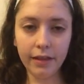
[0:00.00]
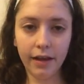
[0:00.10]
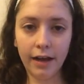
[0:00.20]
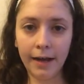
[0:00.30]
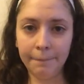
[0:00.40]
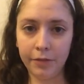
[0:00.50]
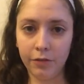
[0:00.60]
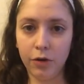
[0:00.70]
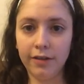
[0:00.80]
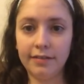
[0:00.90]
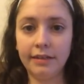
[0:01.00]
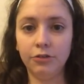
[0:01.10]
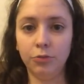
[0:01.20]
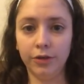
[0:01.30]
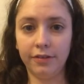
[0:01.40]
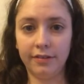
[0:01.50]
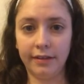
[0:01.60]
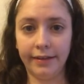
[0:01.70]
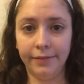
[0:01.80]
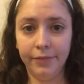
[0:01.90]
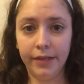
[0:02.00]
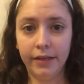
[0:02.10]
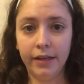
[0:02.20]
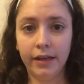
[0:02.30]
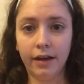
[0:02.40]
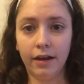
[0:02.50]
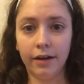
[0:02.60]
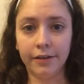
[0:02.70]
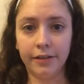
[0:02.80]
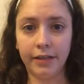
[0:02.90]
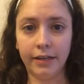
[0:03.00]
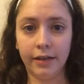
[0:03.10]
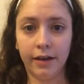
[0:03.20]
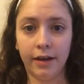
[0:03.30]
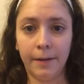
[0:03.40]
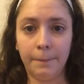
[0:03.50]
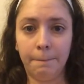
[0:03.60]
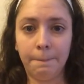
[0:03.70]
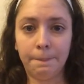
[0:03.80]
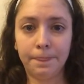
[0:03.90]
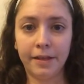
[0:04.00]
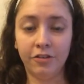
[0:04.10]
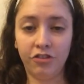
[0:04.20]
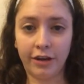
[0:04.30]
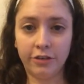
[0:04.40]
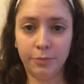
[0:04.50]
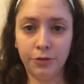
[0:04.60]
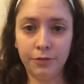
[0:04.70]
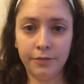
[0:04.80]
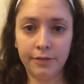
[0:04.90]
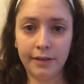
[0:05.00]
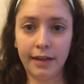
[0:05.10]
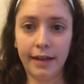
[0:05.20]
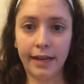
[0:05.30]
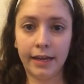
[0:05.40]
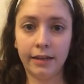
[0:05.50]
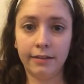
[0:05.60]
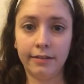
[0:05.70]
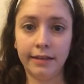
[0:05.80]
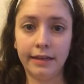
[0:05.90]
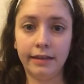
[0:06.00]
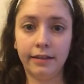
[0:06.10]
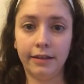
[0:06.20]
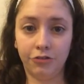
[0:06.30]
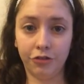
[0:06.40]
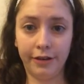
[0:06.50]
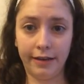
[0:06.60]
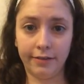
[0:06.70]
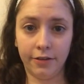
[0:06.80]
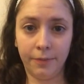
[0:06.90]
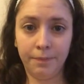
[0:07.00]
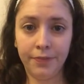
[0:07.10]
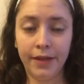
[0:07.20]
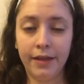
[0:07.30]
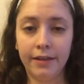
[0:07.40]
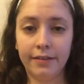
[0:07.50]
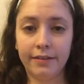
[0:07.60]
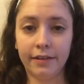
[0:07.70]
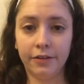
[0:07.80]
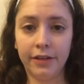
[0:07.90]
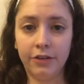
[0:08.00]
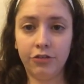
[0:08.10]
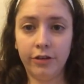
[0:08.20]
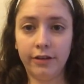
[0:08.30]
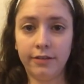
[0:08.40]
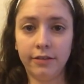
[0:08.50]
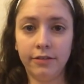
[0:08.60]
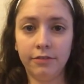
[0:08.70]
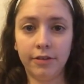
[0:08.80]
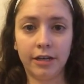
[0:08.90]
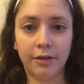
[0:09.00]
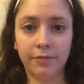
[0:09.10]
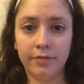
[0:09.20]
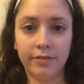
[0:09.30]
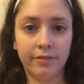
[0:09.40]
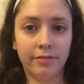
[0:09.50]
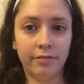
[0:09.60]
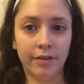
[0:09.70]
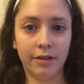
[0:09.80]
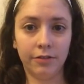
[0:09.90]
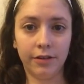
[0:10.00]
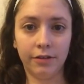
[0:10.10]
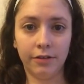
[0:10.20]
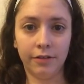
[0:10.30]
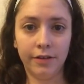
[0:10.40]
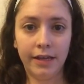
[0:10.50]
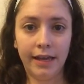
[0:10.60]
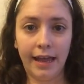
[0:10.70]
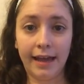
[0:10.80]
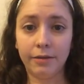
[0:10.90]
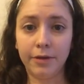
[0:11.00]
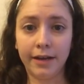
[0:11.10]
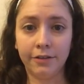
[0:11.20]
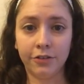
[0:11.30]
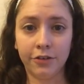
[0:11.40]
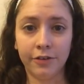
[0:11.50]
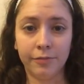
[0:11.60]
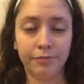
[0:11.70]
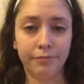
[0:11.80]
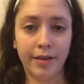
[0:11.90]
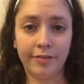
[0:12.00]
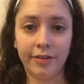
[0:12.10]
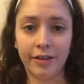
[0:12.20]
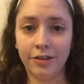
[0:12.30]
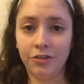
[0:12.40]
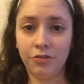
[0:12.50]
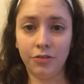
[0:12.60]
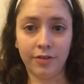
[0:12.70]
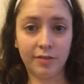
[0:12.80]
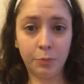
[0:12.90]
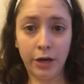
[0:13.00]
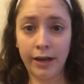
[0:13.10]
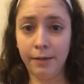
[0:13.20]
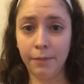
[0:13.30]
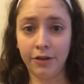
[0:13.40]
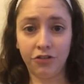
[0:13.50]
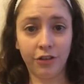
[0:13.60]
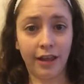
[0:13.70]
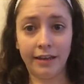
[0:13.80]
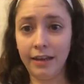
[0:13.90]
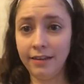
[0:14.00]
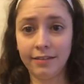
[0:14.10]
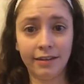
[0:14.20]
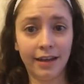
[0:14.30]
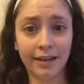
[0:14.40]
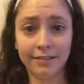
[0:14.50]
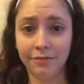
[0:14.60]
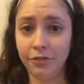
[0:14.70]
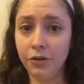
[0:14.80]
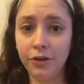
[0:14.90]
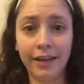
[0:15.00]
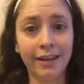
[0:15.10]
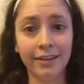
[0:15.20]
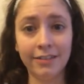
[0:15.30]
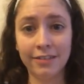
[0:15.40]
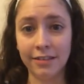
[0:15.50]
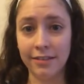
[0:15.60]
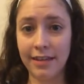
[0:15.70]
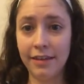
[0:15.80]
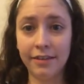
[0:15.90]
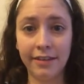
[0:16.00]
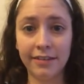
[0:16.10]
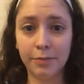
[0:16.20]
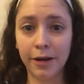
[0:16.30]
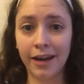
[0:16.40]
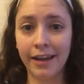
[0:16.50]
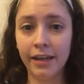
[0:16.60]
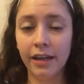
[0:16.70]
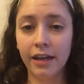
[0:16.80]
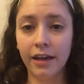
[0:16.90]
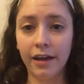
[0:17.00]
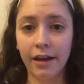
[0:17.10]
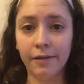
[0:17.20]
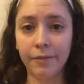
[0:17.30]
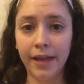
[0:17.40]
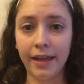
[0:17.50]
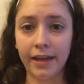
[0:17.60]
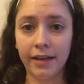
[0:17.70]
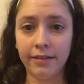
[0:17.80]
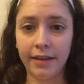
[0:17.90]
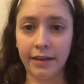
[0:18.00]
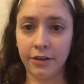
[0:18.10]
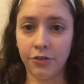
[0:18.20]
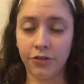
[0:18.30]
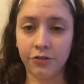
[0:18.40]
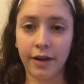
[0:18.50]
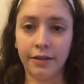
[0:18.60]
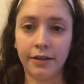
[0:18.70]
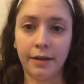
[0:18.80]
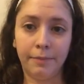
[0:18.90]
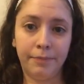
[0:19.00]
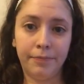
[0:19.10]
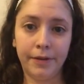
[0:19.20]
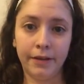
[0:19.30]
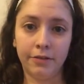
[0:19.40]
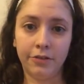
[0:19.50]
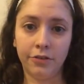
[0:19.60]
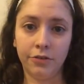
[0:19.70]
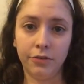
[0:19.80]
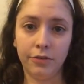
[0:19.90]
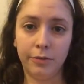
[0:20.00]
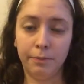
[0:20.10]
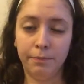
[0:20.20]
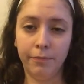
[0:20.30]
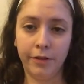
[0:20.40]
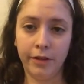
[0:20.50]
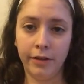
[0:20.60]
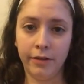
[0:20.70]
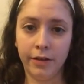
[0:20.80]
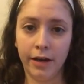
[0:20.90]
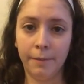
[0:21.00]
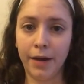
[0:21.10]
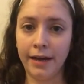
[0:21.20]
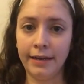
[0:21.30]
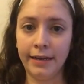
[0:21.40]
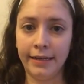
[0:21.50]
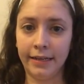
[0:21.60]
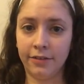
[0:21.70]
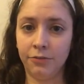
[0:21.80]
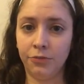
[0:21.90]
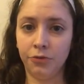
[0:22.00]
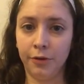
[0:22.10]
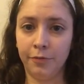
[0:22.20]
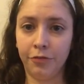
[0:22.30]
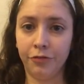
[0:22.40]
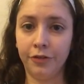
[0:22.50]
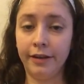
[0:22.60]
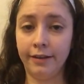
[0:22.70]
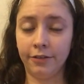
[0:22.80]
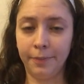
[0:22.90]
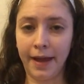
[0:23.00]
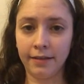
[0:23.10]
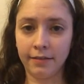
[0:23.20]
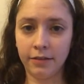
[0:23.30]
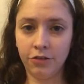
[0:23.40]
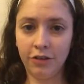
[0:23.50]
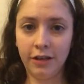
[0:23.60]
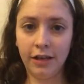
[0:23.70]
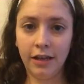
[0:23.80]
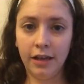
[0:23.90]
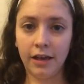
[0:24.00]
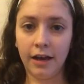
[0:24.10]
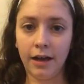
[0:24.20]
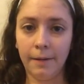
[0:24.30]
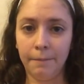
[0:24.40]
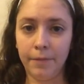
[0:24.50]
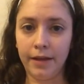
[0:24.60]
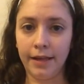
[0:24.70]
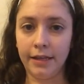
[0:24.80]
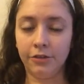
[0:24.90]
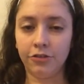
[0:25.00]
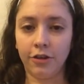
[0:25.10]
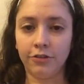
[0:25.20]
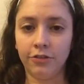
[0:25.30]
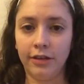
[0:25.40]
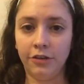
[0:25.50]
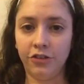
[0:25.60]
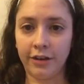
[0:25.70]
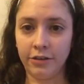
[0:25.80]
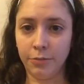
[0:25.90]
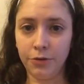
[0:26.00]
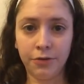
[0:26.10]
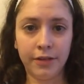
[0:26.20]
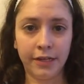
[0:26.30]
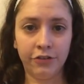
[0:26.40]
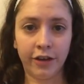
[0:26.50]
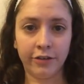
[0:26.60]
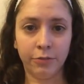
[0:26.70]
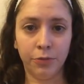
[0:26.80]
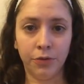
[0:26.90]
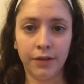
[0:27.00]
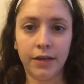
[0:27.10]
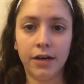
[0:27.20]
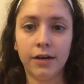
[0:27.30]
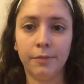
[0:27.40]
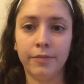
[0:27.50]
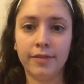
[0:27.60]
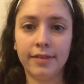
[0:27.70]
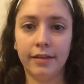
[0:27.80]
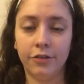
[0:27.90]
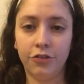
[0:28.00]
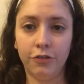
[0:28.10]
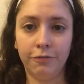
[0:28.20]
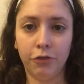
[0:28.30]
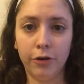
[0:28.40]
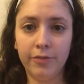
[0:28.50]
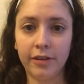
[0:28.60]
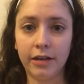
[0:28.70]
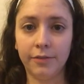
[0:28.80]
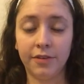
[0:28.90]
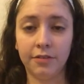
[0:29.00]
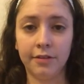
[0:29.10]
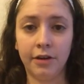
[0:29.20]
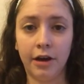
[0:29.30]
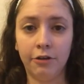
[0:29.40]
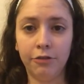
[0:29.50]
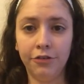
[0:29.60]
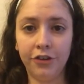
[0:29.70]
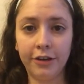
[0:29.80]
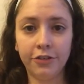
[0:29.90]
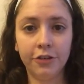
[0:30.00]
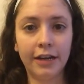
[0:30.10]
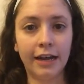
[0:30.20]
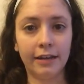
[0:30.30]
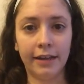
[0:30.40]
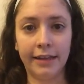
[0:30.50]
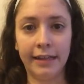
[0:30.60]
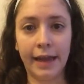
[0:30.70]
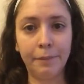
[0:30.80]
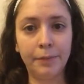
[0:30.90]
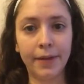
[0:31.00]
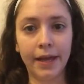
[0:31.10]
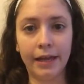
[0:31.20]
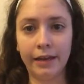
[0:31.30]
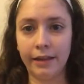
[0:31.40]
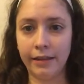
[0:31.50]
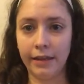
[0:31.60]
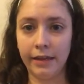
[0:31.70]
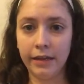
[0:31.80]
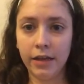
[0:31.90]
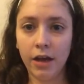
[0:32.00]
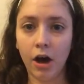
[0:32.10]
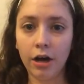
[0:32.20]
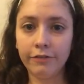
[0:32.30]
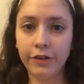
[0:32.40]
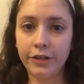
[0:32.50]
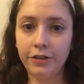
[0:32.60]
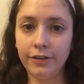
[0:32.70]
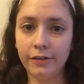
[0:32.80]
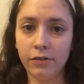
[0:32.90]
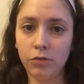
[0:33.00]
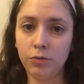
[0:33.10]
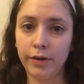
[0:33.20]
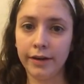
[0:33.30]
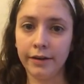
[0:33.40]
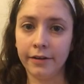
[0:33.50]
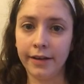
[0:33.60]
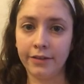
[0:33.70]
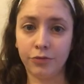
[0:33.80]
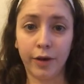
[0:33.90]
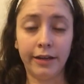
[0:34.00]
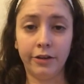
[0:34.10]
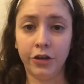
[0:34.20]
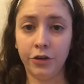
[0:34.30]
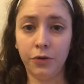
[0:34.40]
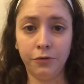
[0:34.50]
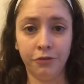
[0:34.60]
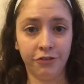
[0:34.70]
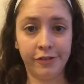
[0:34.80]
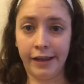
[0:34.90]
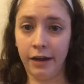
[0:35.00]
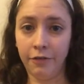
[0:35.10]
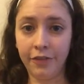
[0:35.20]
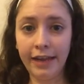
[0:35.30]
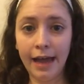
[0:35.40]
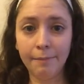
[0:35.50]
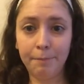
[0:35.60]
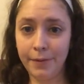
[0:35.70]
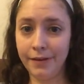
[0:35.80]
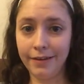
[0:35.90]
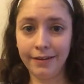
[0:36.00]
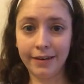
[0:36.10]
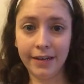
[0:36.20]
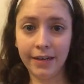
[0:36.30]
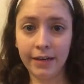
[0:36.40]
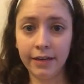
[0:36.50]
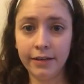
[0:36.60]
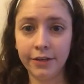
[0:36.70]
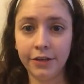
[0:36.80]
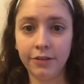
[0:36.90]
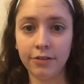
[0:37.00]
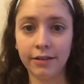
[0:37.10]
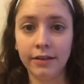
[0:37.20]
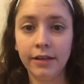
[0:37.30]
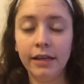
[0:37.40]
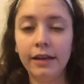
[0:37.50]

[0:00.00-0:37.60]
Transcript: The ones that you will see are the injectables and the intranasal. So the intranasal, it comes in a little atomizer, makes it into a spray, much like Nasonex and Flonase and saline spray, and it goes directly up into the body and gets absorbed through the nasal passage. And then there's also the injectable. The injectable comes in two forms. It comes as an auto-injector, kind of like the EpiPen and the AuVQ, where it's ready to go. You just take off the cap and ta-da, you can use it.